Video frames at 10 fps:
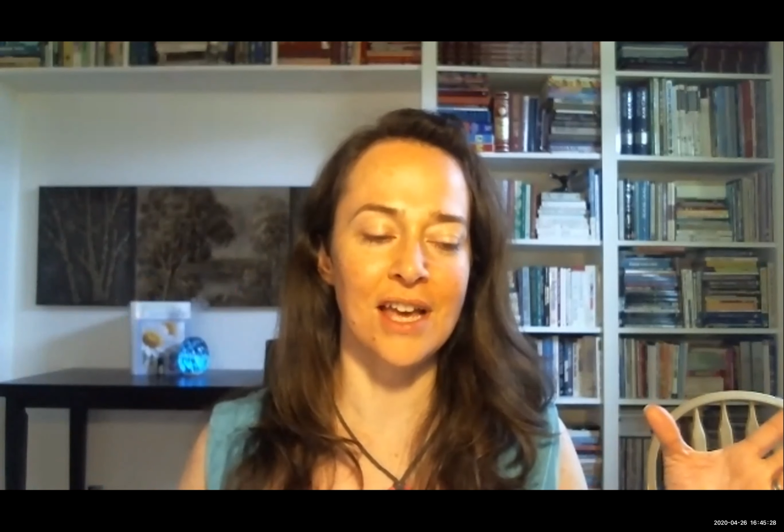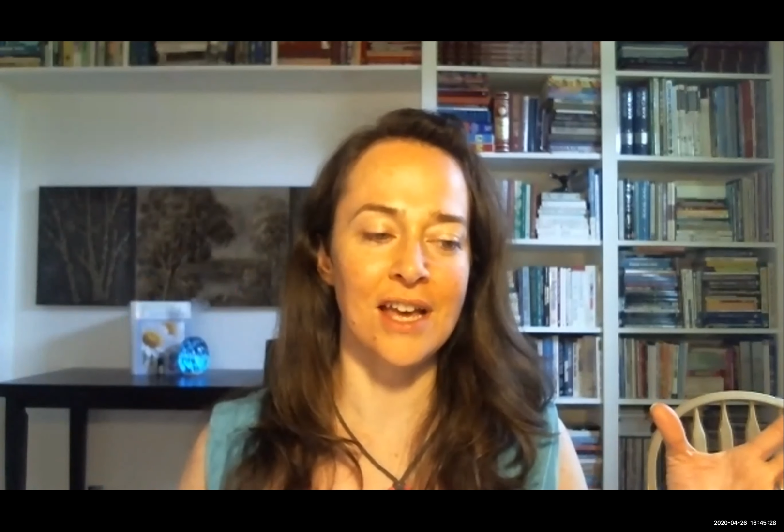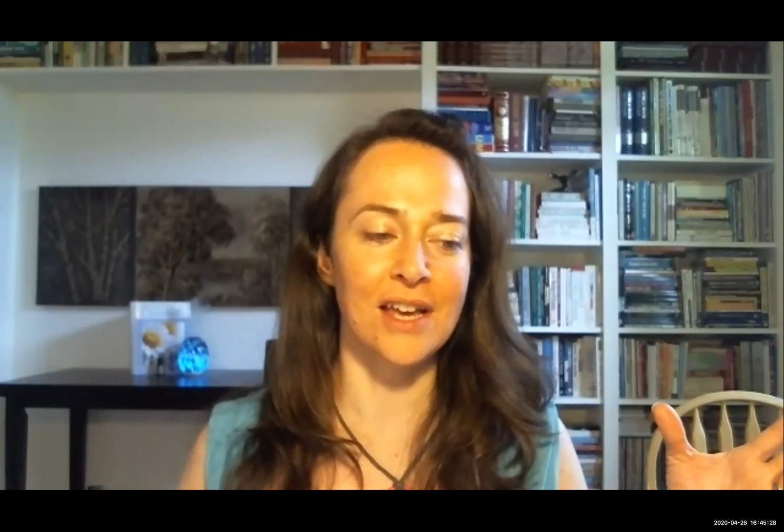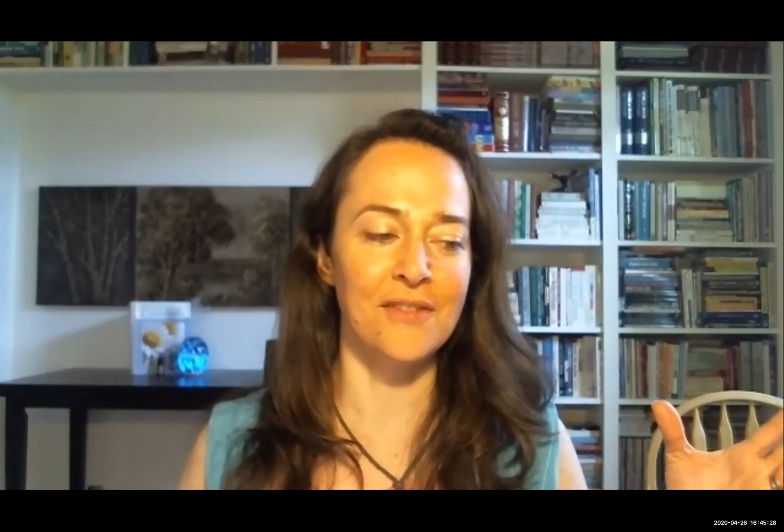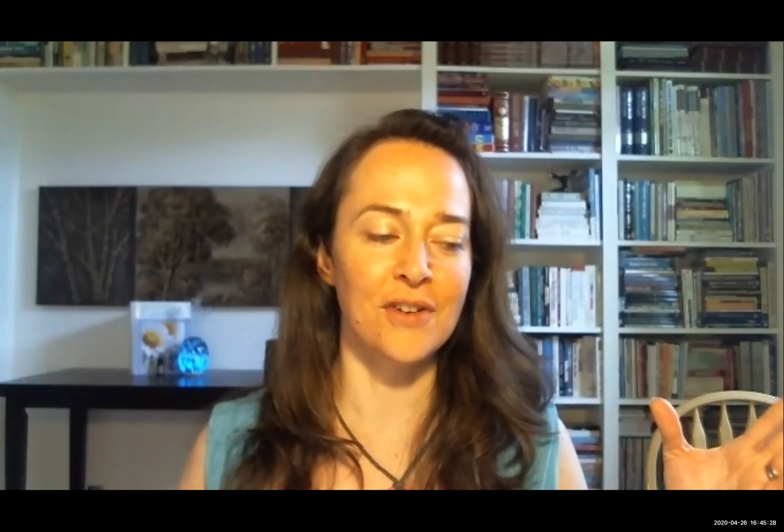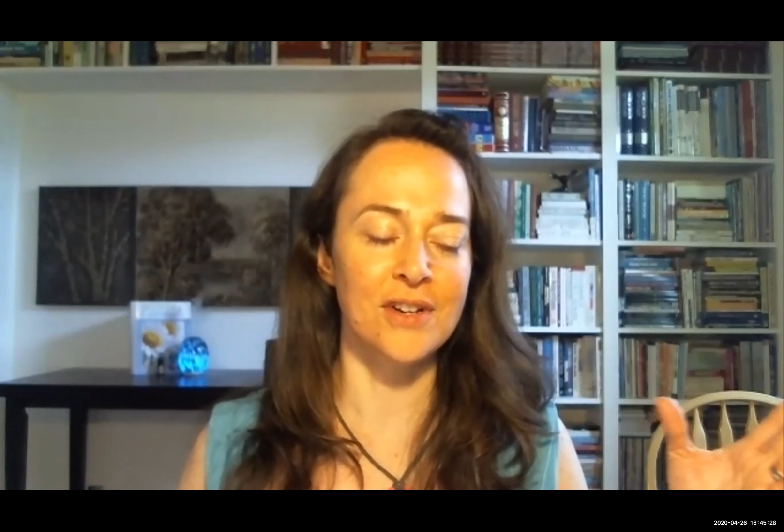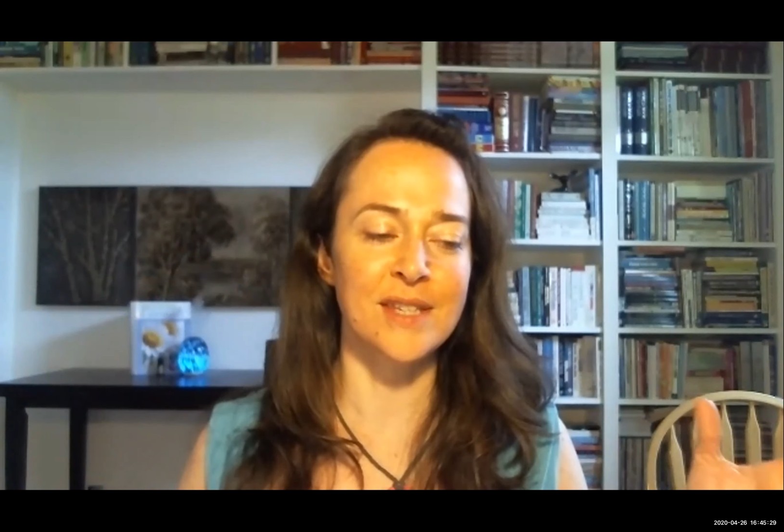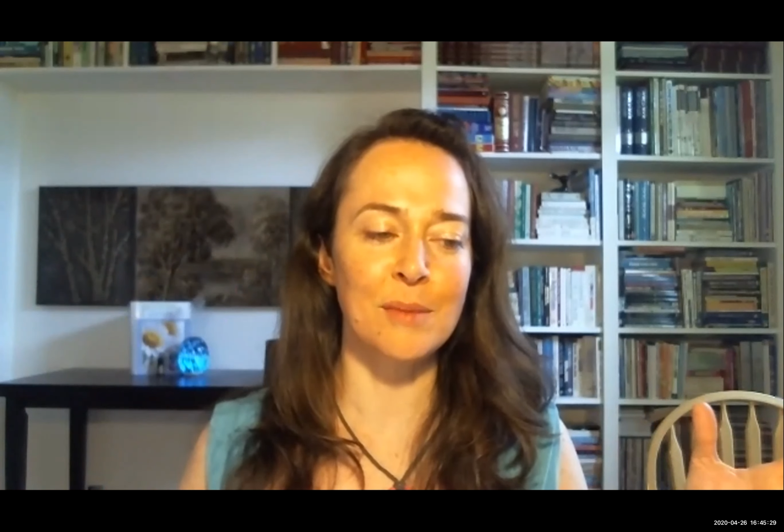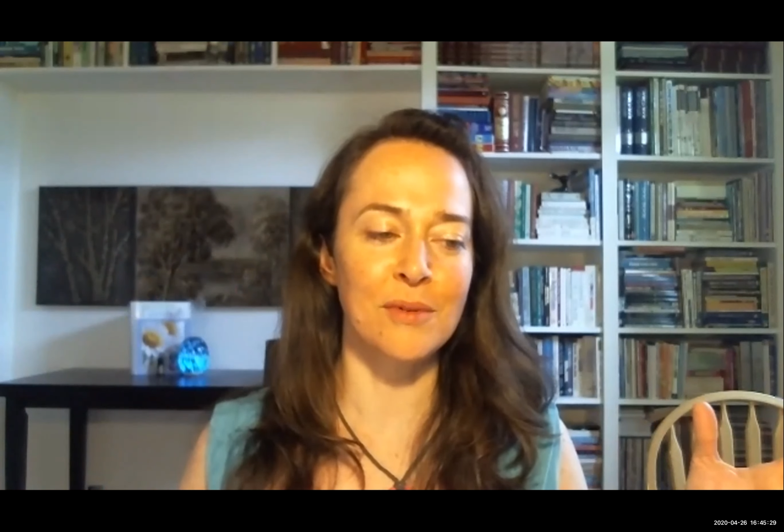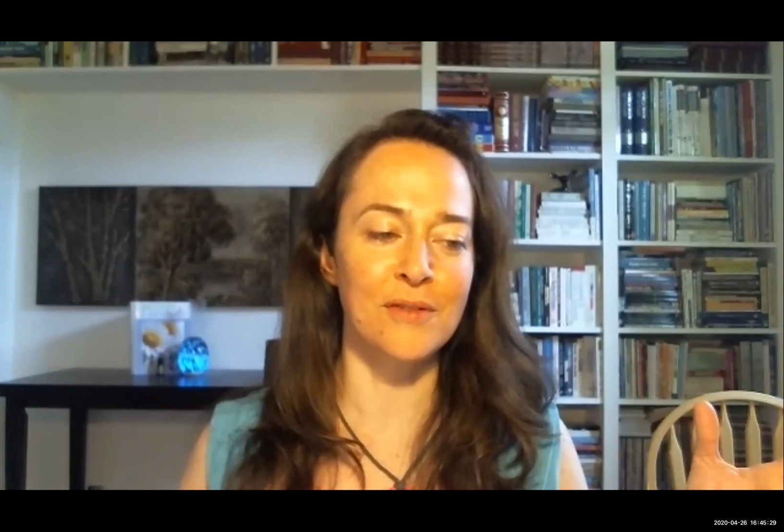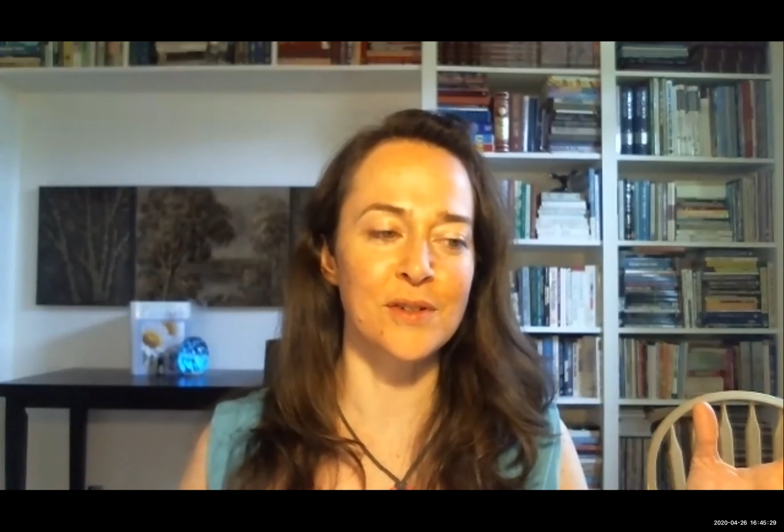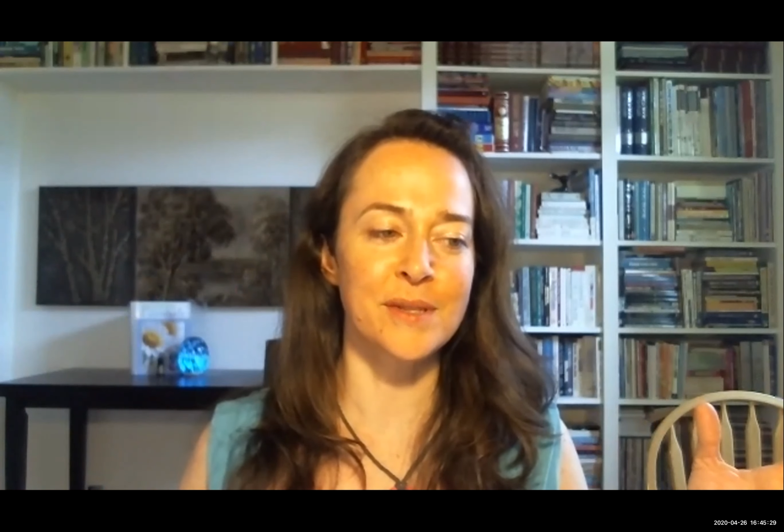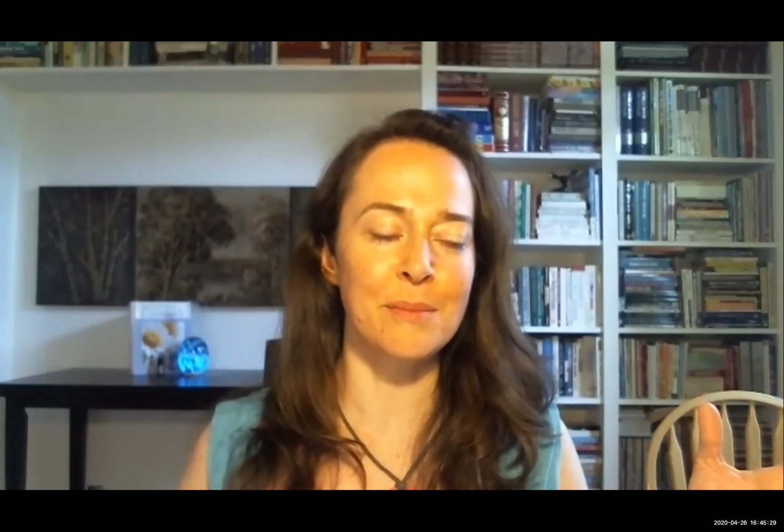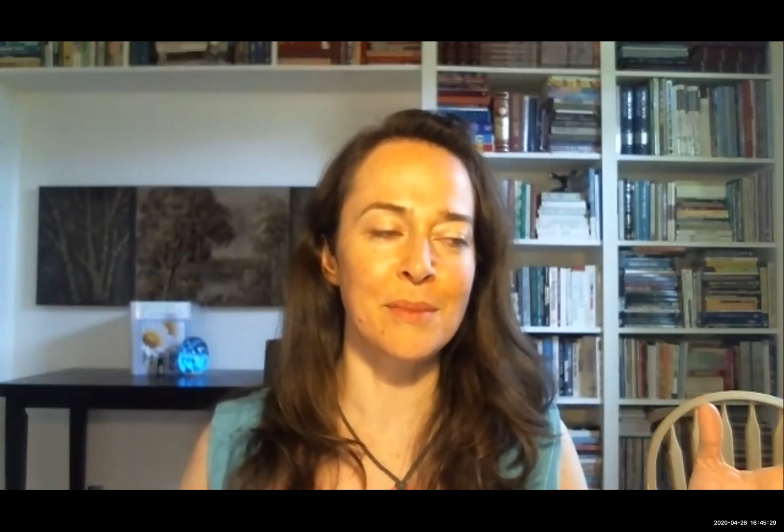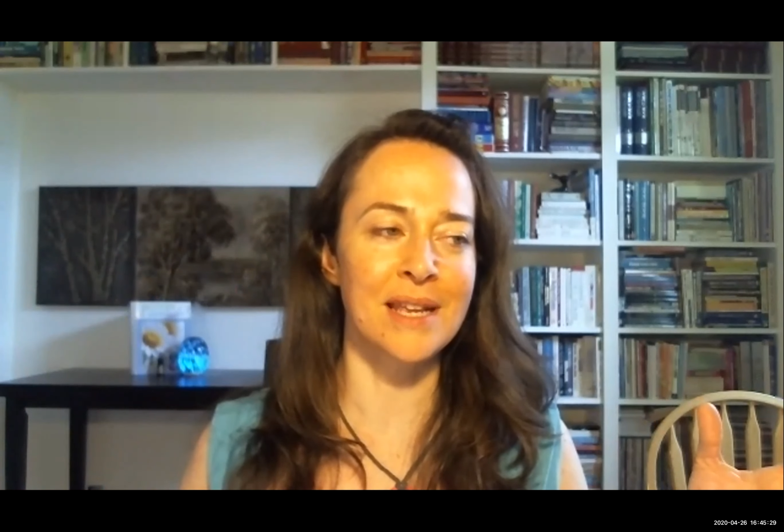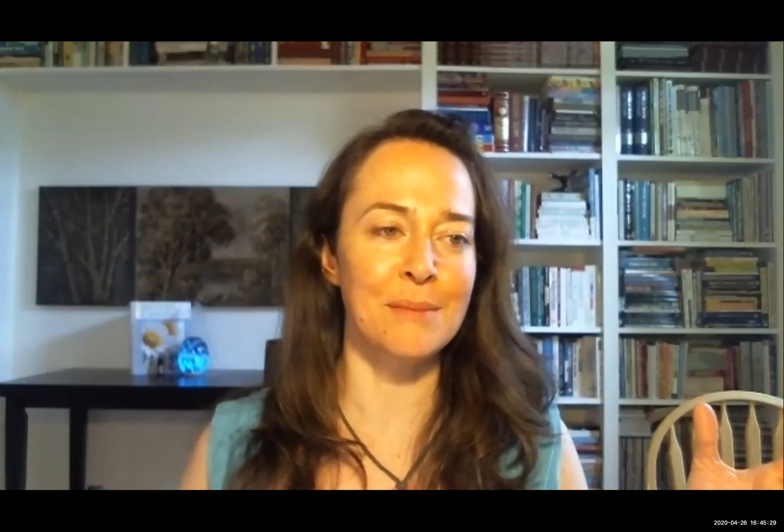a sample for somebody,